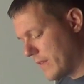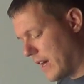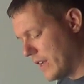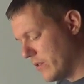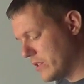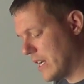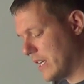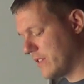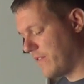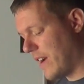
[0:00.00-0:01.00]
I know it's
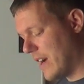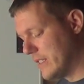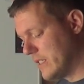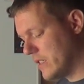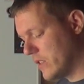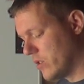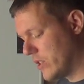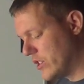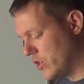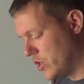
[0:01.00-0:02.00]
hard to find
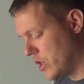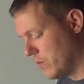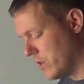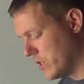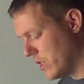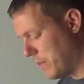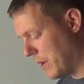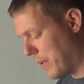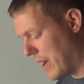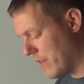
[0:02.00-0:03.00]
good engine tuners. A
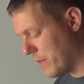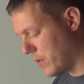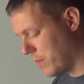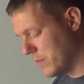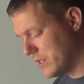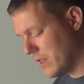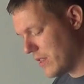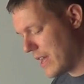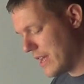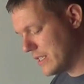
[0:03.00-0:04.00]
big part of the problem is that
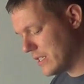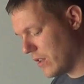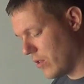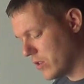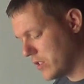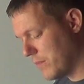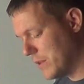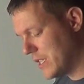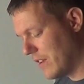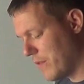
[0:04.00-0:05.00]
there's a lot of
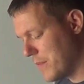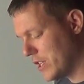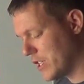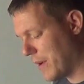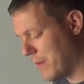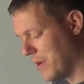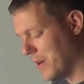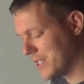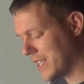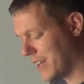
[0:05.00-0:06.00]
misinformation about
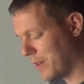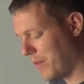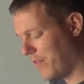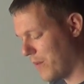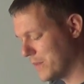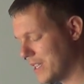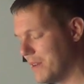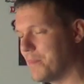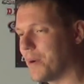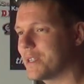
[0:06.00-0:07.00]
motorcycle performance
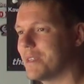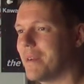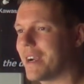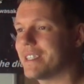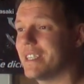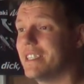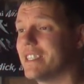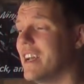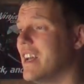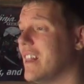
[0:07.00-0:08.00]
in books and
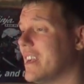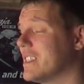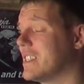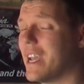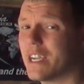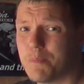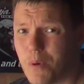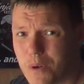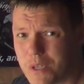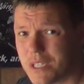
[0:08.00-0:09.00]
magazines, like
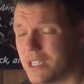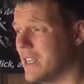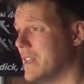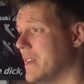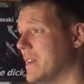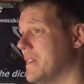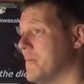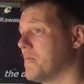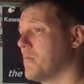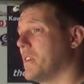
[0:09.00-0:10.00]
textbooks.
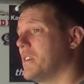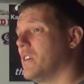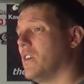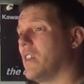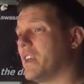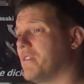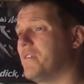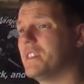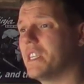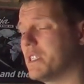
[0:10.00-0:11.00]
You know, like
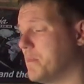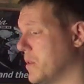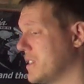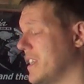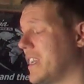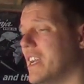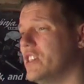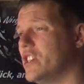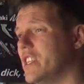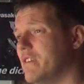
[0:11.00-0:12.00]
physics books, like
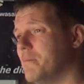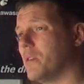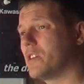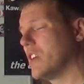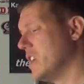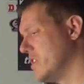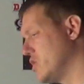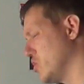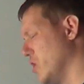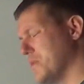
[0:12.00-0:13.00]
engineering books.
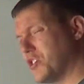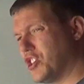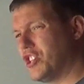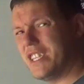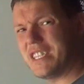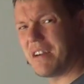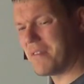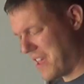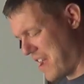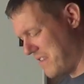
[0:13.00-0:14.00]
There's so much shit
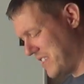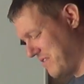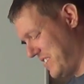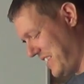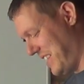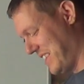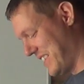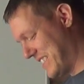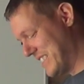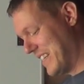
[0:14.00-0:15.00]
out there, it's
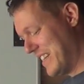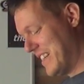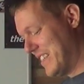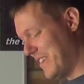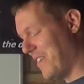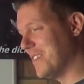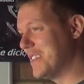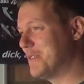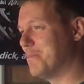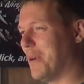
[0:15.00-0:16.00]
ridiculous. You know, all
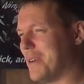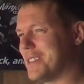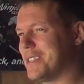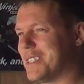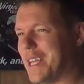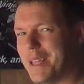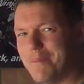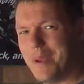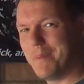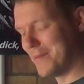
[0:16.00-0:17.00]
these books just
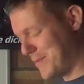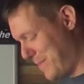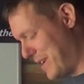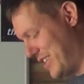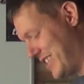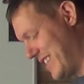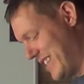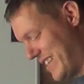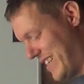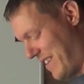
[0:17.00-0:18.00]
telling people rubbish
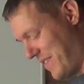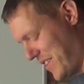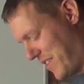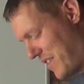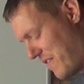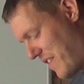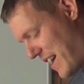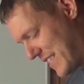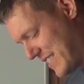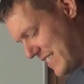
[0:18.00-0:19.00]
even though they've got
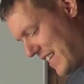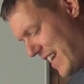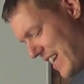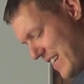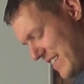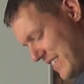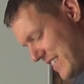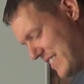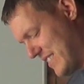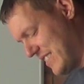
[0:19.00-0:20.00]
facts and data
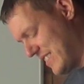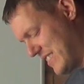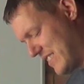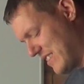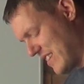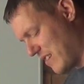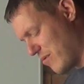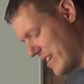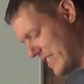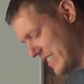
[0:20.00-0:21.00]
and
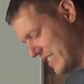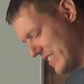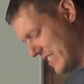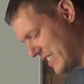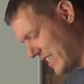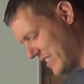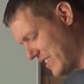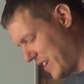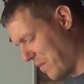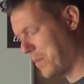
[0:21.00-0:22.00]
equations
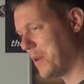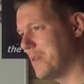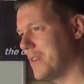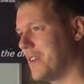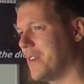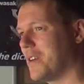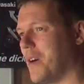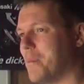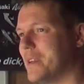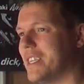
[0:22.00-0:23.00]
and compute, you know,
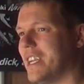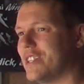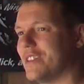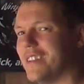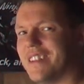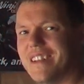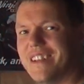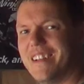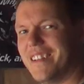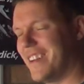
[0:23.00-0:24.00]
computational
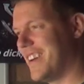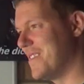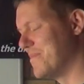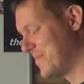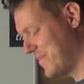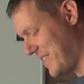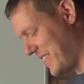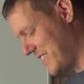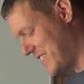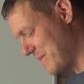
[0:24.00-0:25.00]
um,
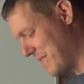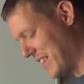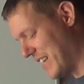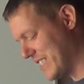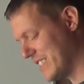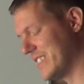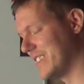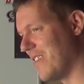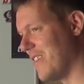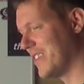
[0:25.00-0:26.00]
simulations
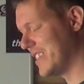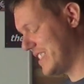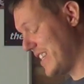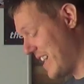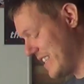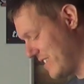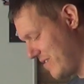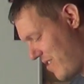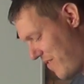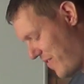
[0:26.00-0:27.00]
and all this, yeah,
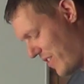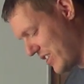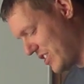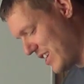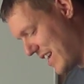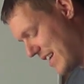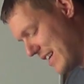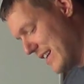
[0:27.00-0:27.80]
they're all full of shit.